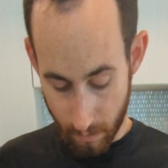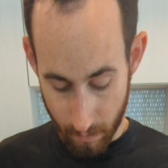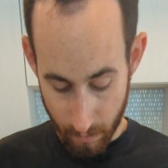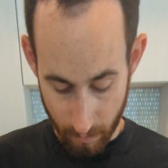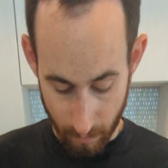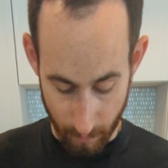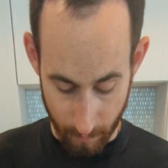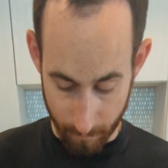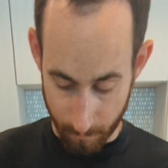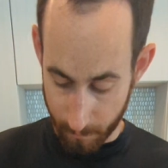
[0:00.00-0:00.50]

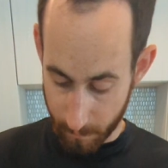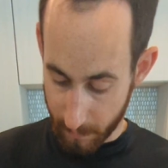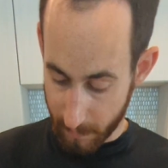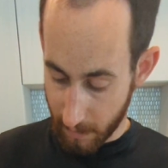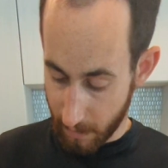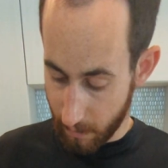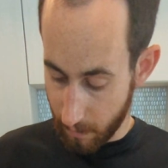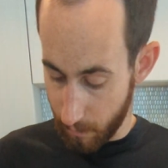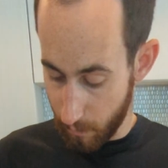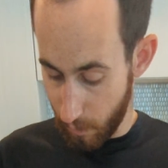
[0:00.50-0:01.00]
Okay,
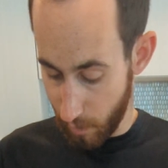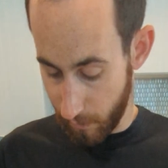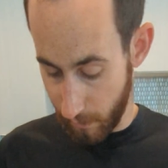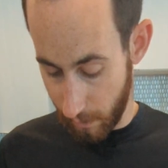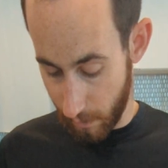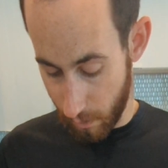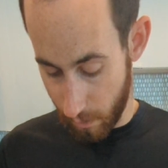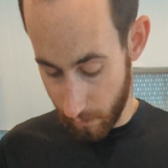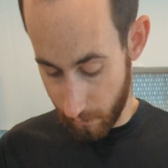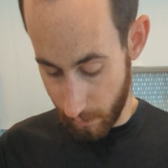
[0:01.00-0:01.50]

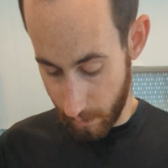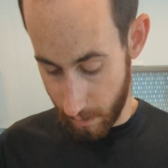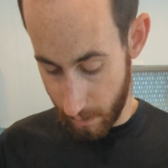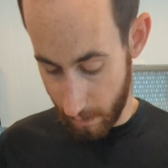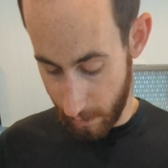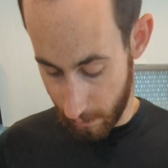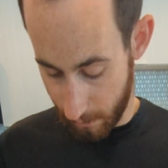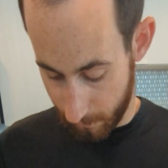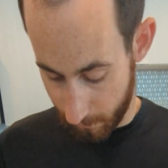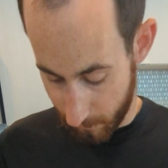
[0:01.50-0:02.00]
moving over
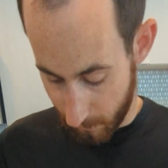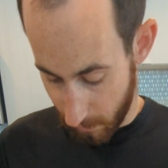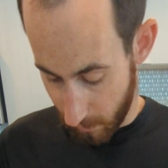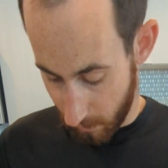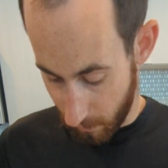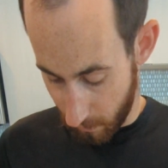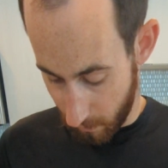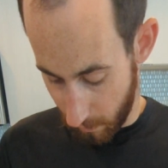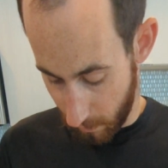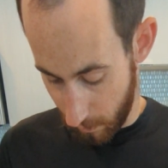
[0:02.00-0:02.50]
here.
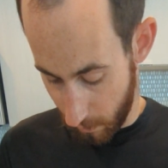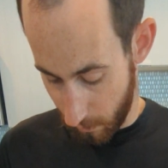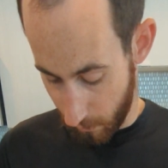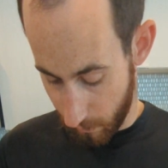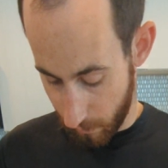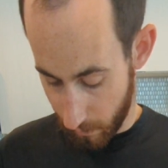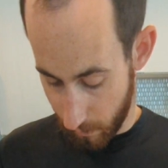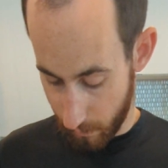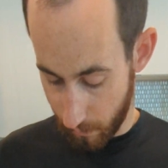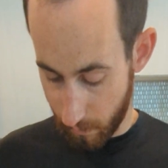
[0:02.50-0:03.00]
So
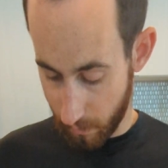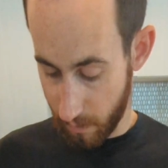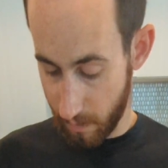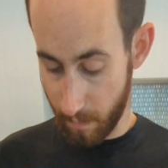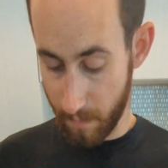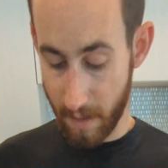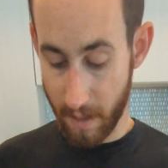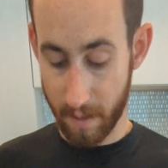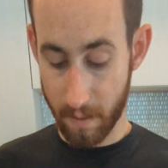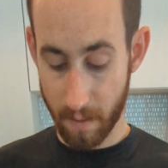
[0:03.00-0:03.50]
the
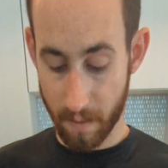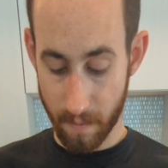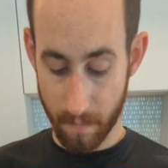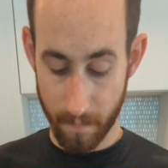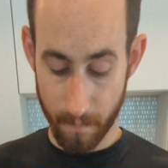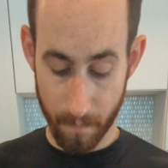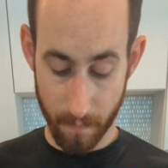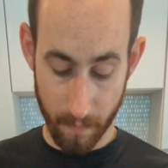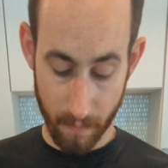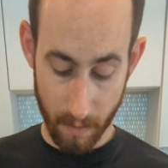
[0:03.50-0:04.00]
meds
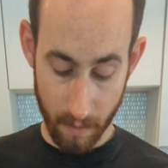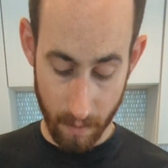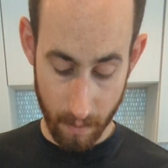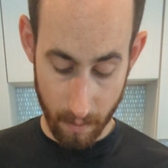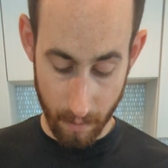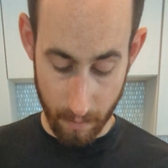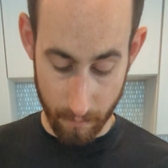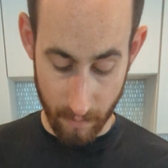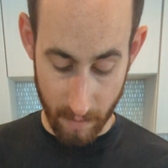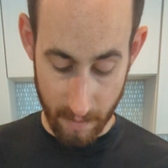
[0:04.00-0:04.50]

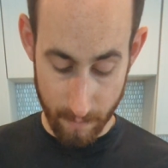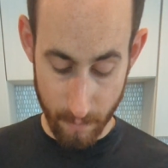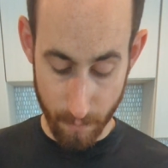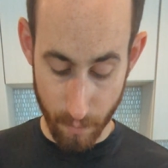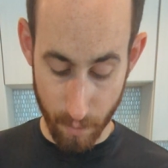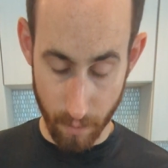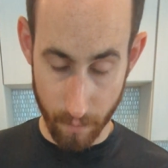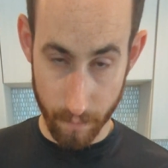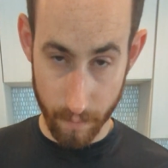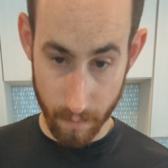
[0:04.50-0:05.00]
with
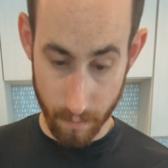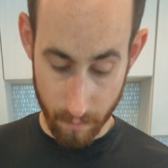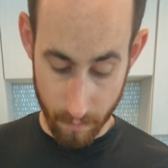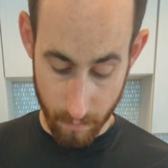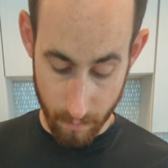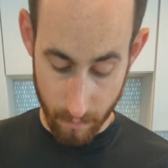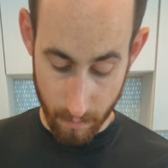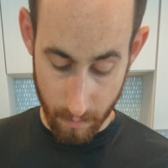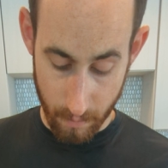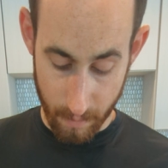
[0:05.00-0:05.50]
ibuprofen,
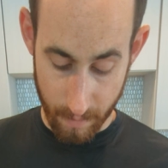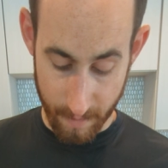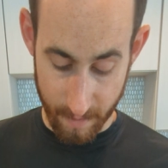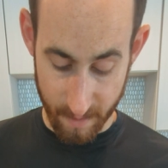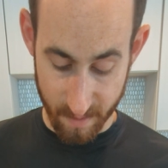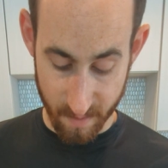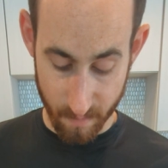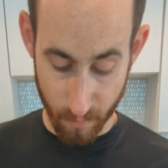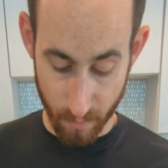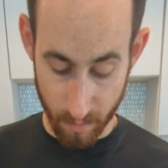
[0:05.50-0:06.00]

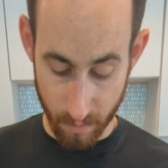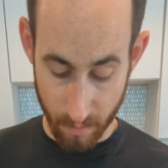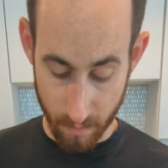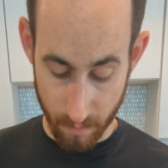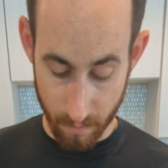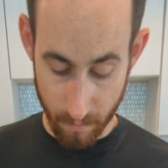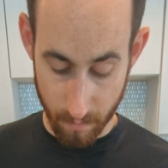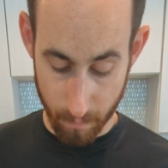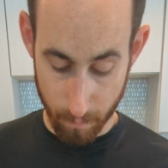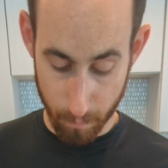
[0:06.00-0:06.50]
aspirin,
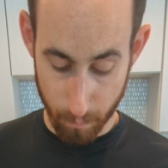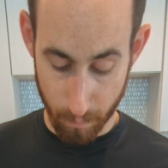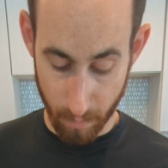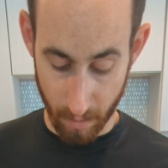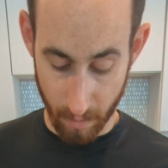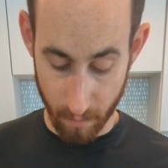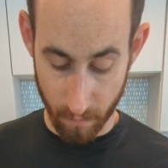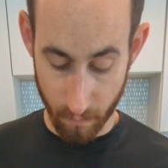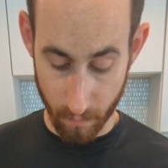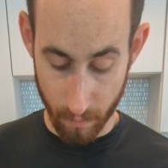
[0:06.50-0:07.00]

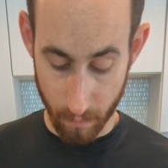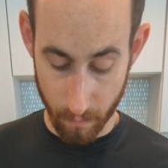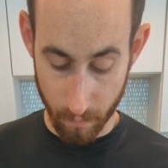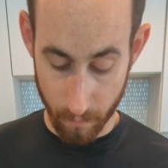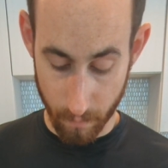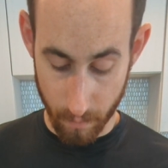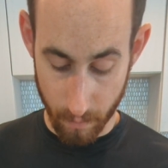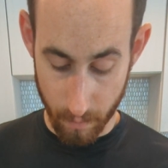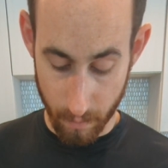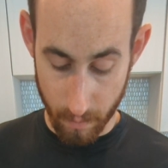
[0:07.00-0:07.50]
Benadryl,
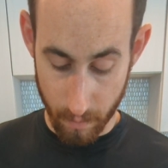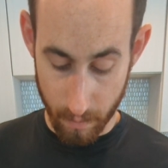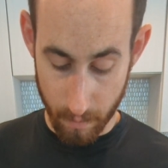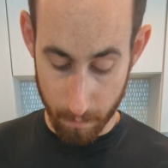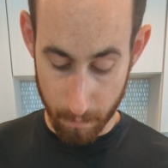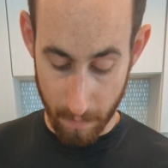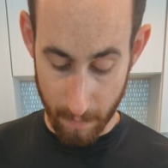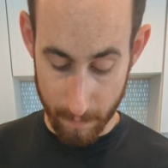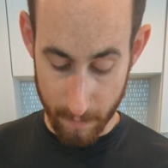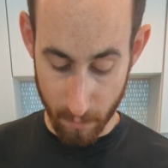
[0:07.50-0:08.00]

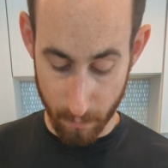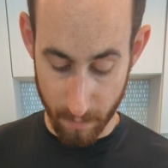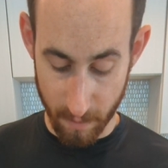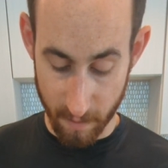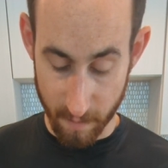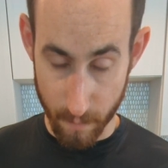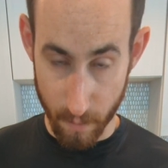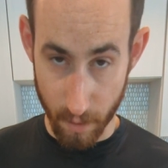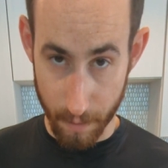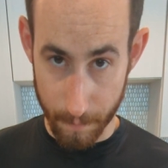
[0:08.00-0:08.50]

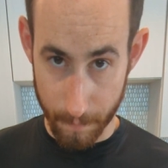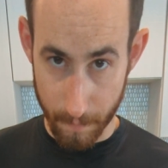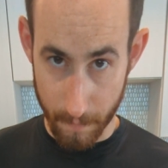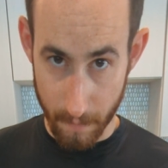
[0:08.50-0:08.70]
Pepto-Bismol,